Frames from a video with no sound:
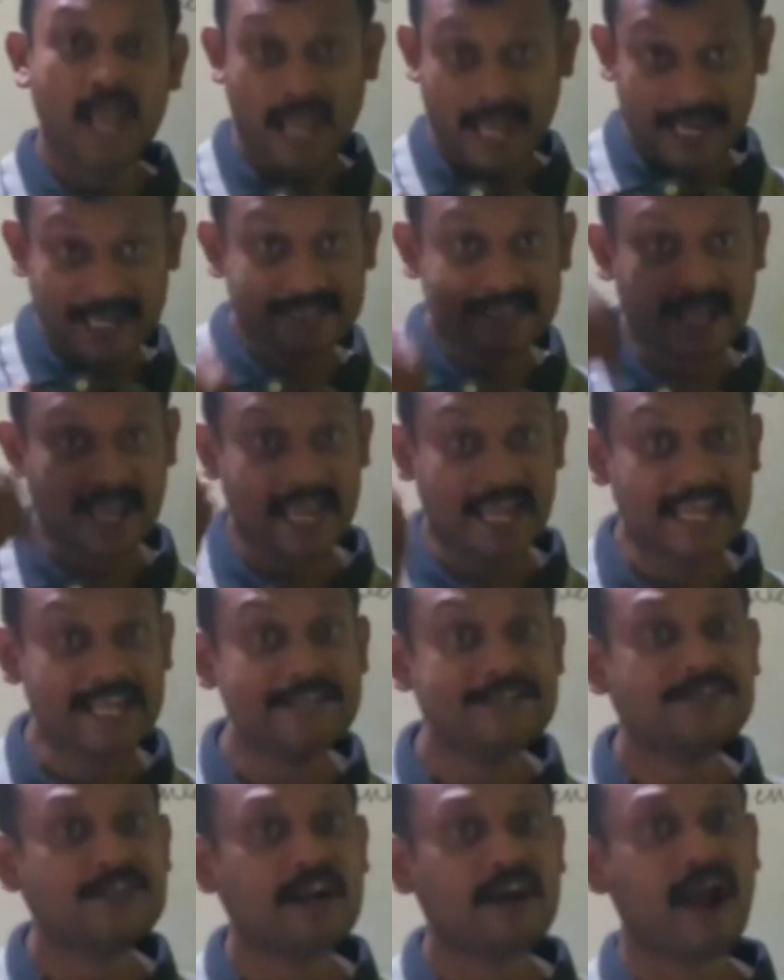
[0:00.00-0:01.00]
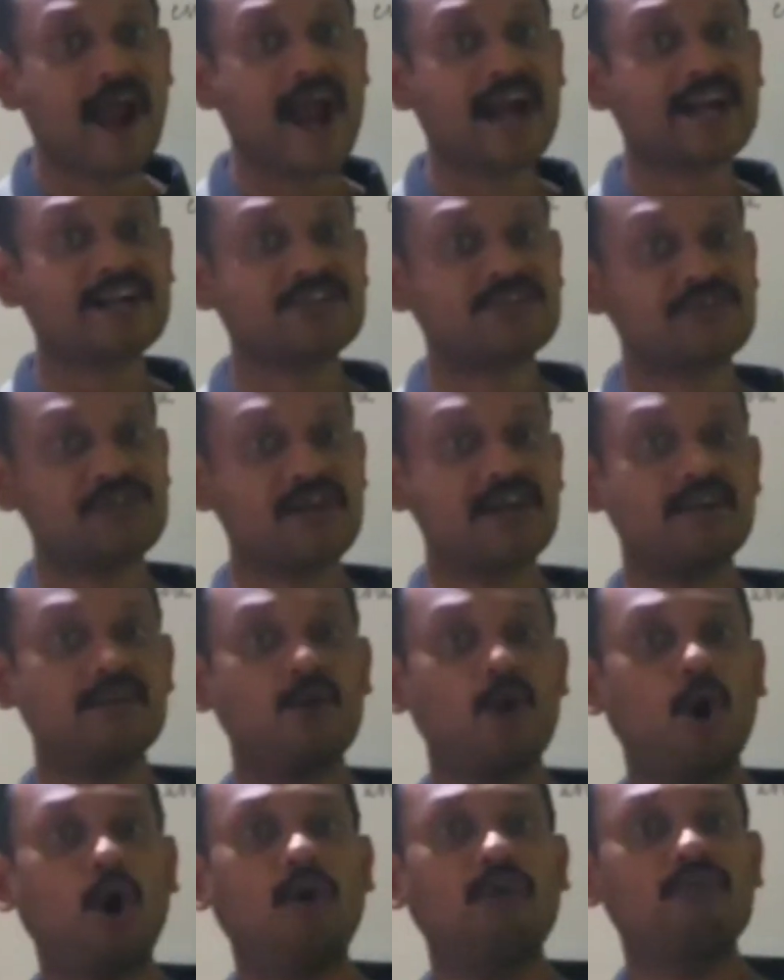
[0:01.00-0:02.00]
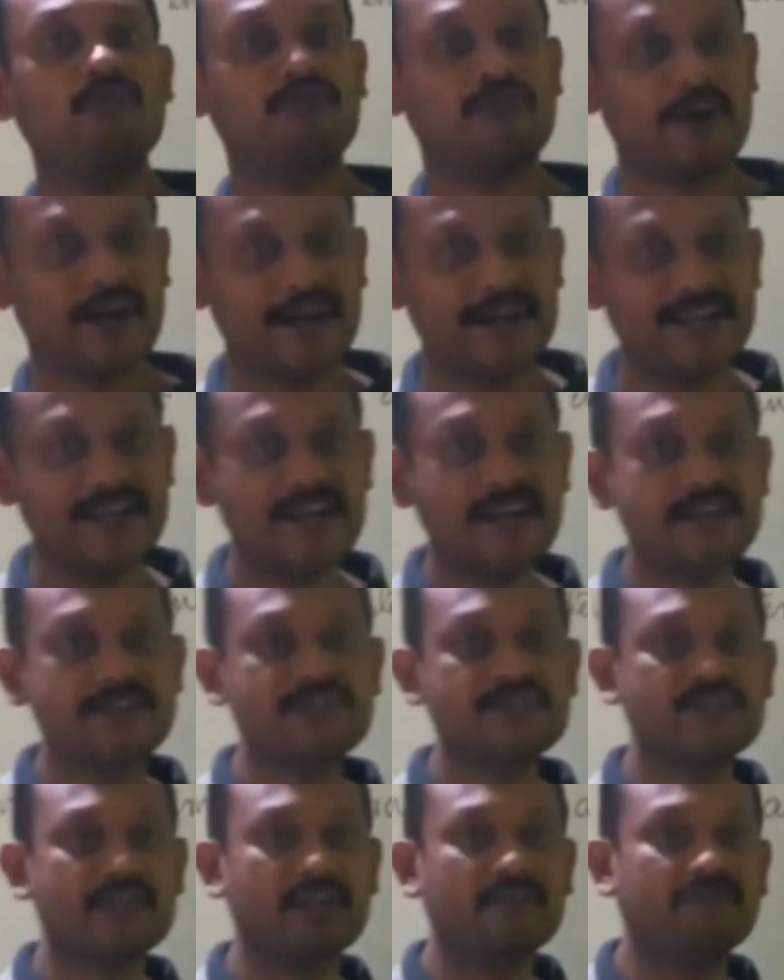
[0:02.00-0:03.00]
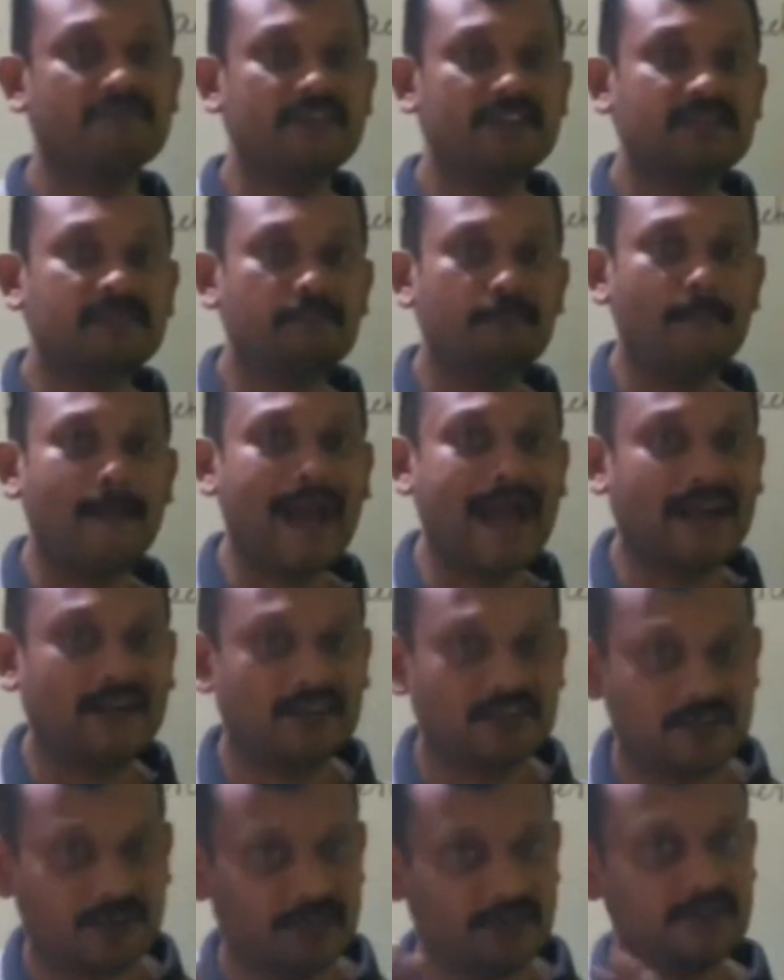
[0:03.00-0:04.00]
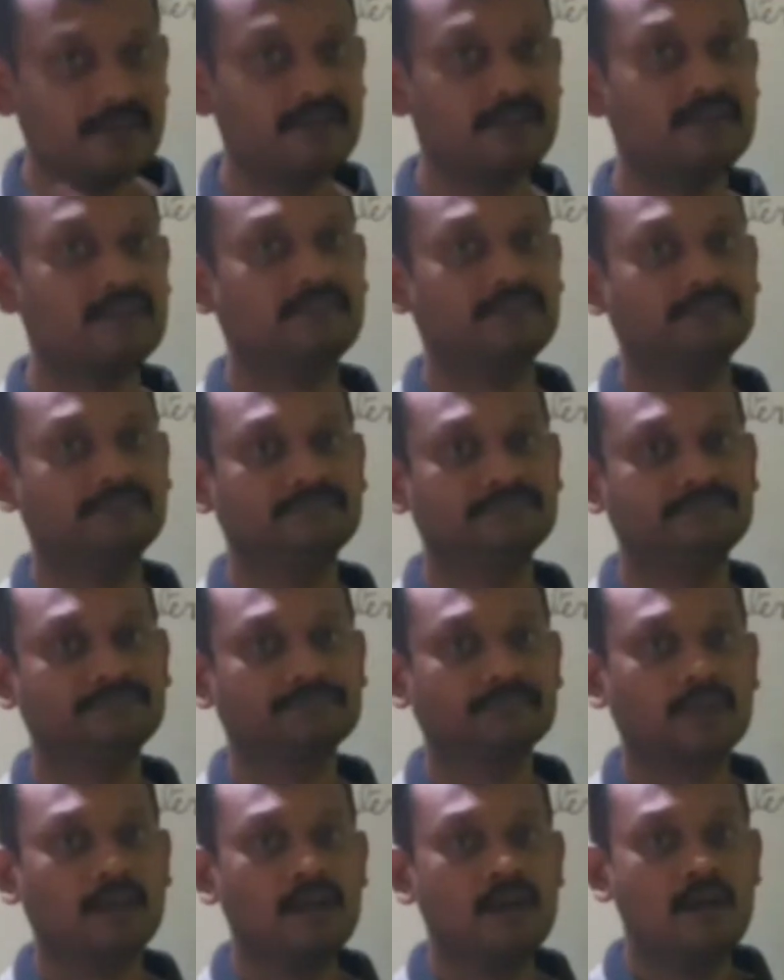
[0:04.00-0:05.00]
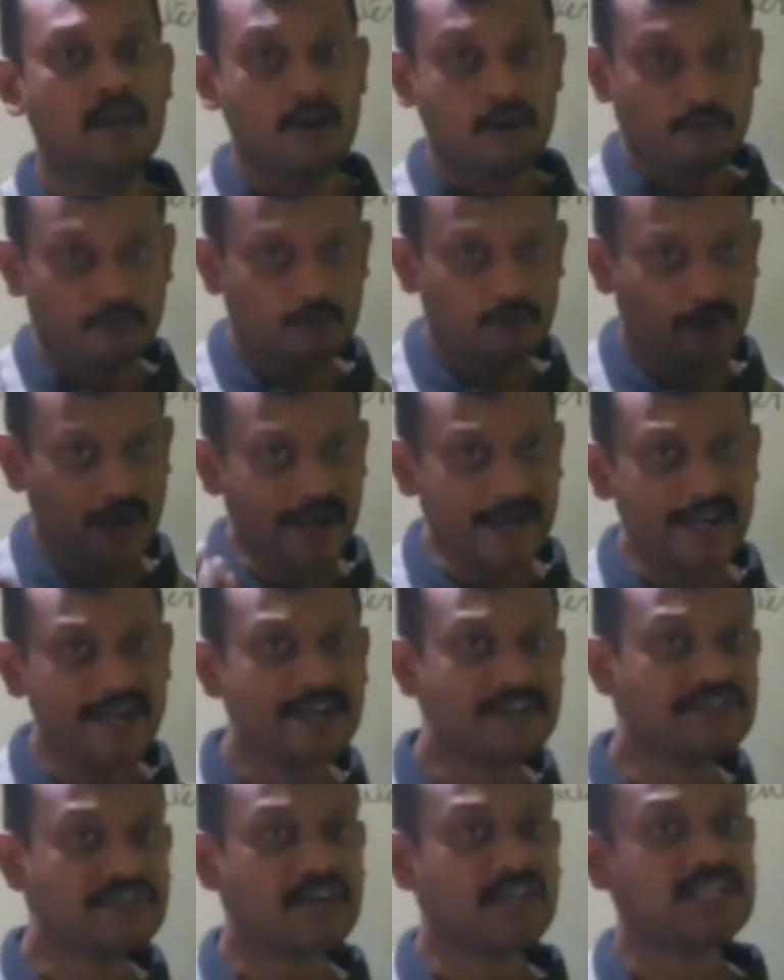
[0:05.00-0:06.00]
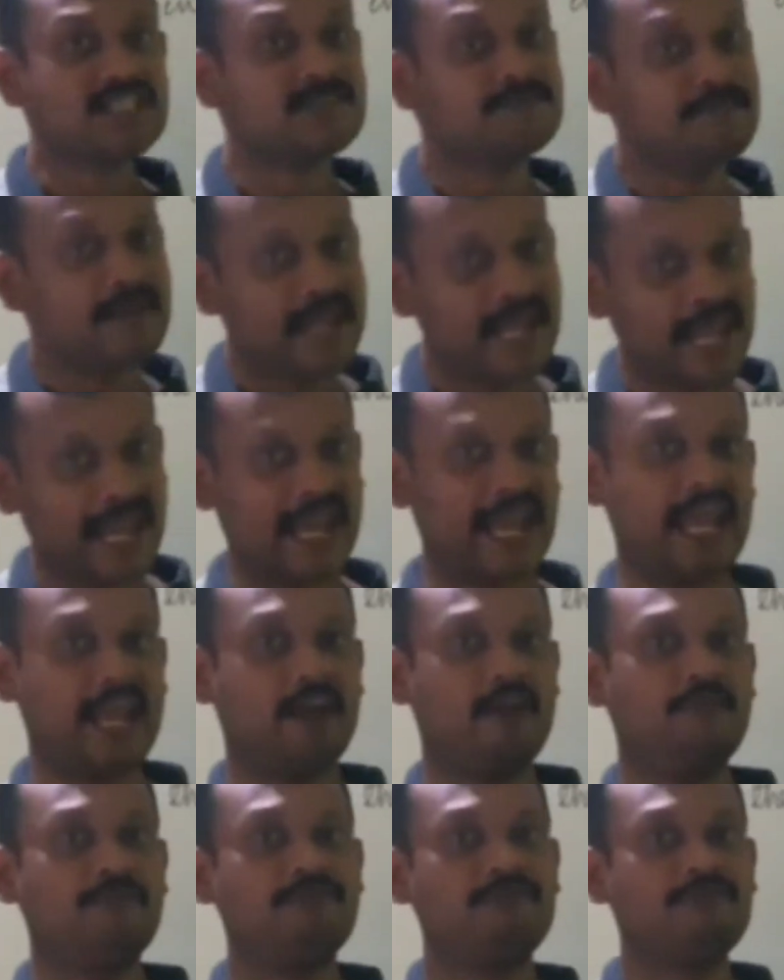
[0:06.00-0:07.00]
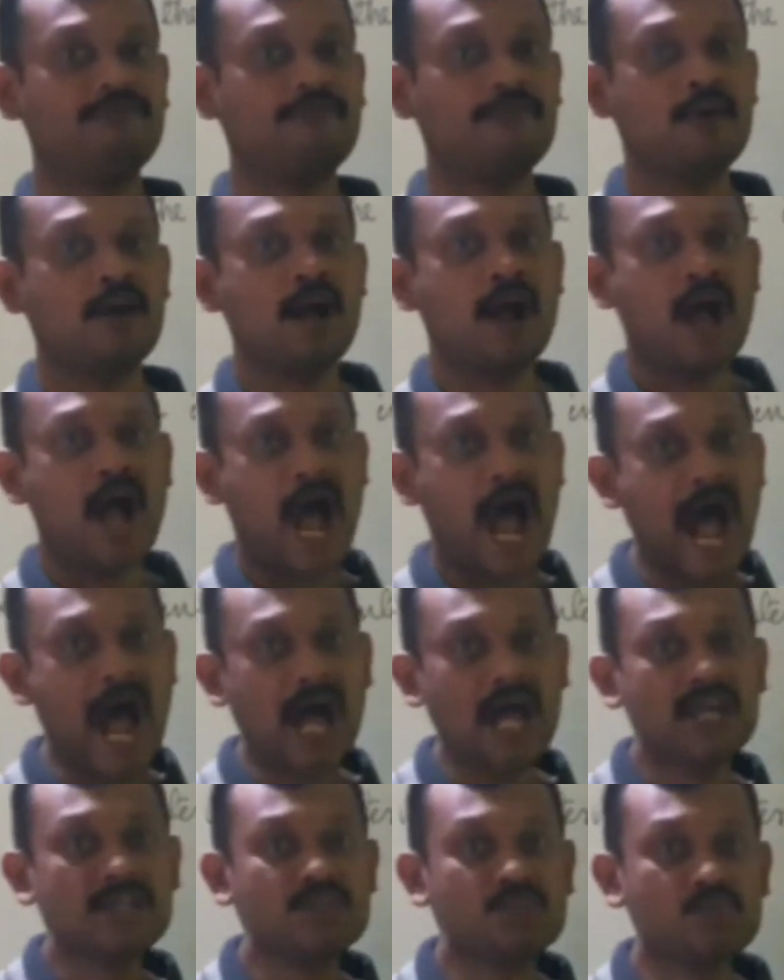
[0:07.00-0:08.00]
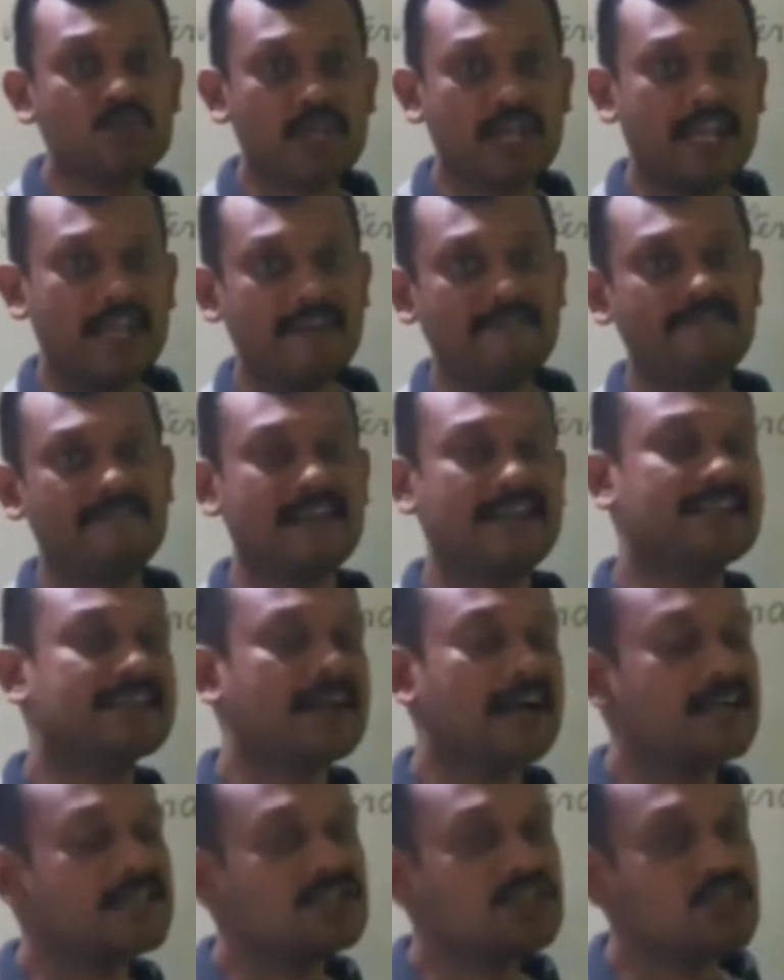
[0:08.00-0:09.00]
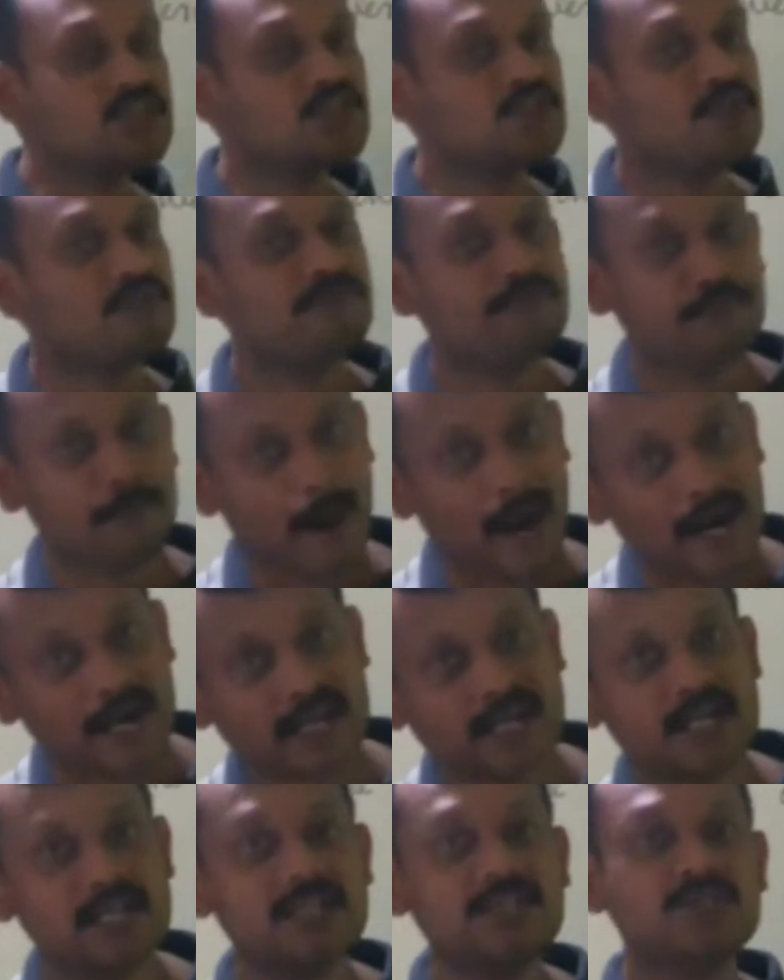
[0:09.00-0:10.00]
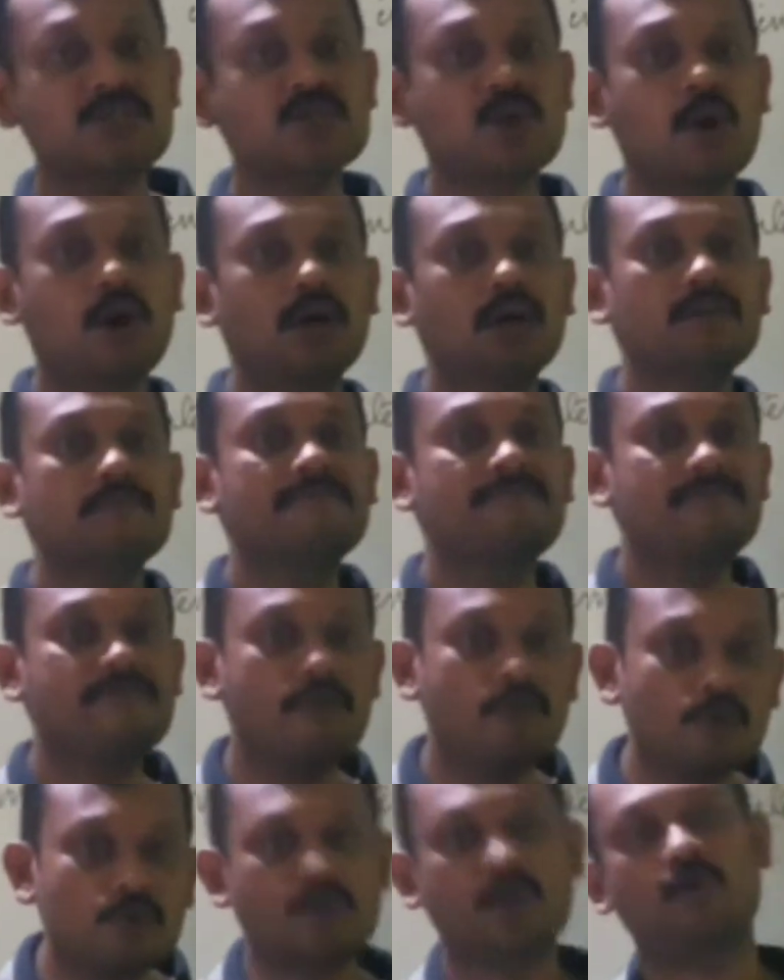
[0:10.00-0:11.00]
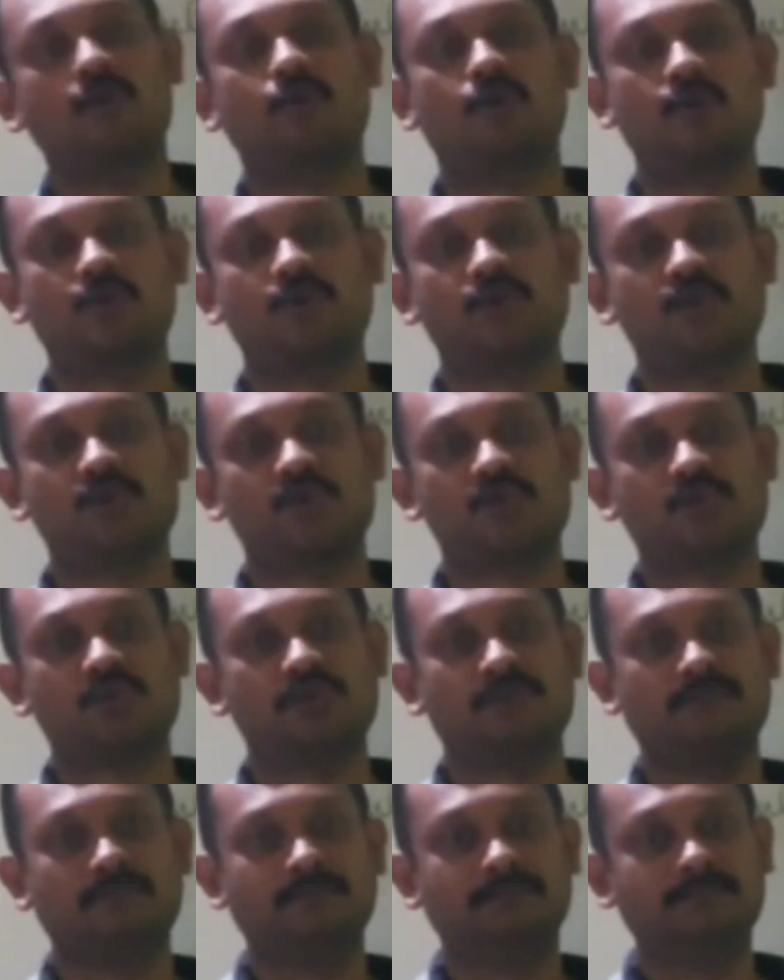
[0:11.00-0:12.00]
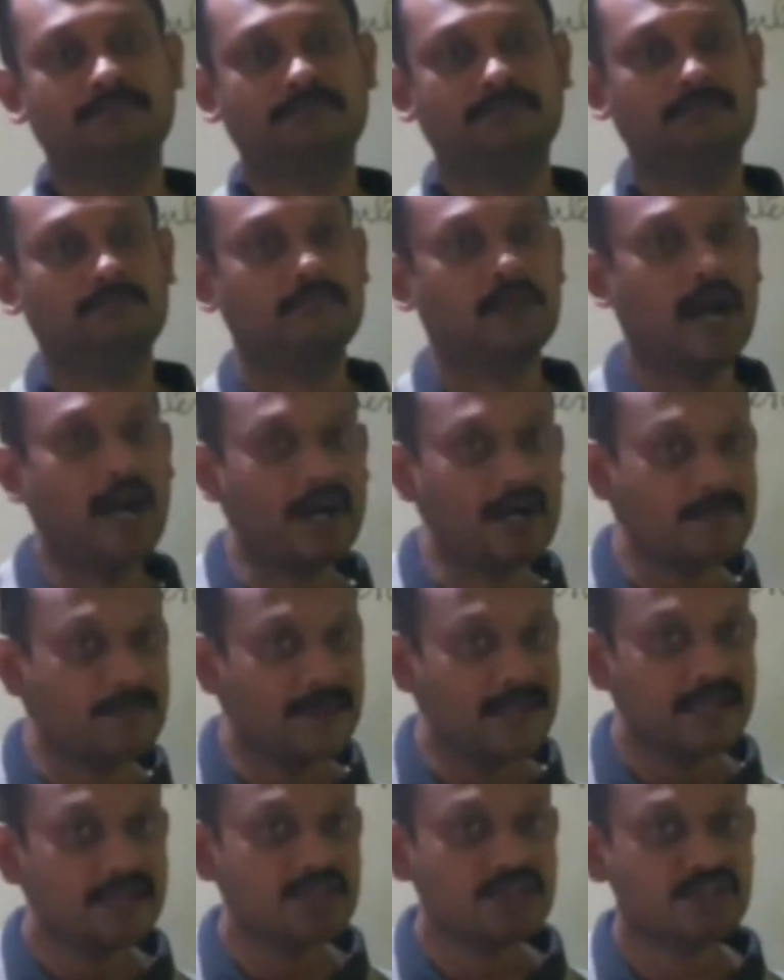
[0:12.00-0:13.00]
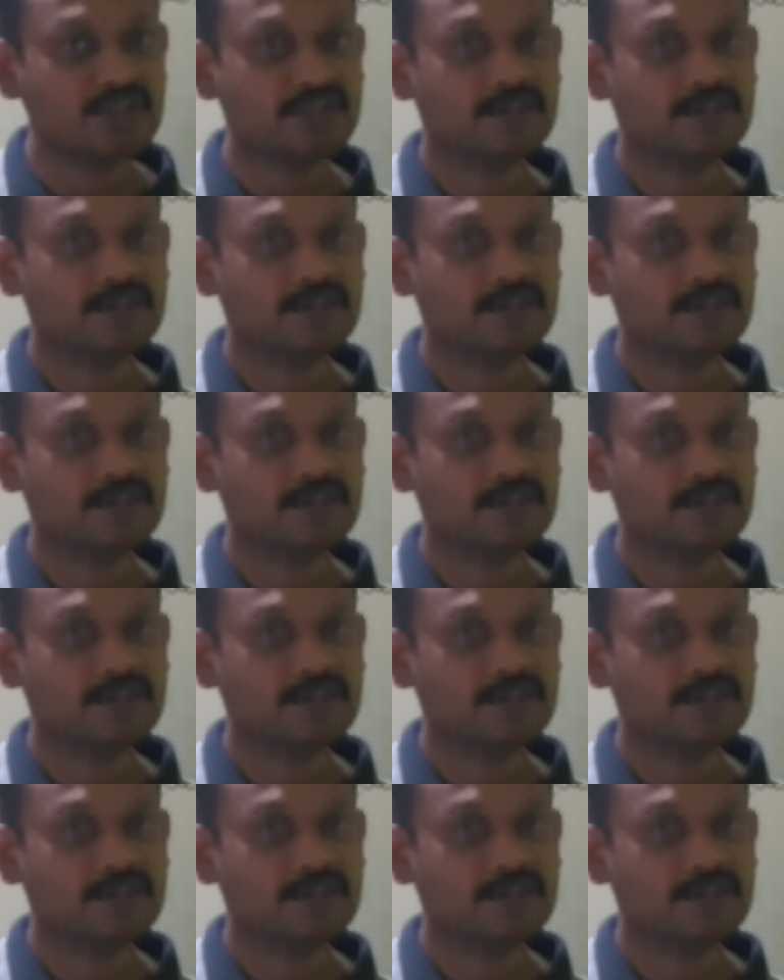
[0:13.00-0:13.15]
In the interaction of radiation with matter, radiations behave as if it consists of particles called photons. I repeat.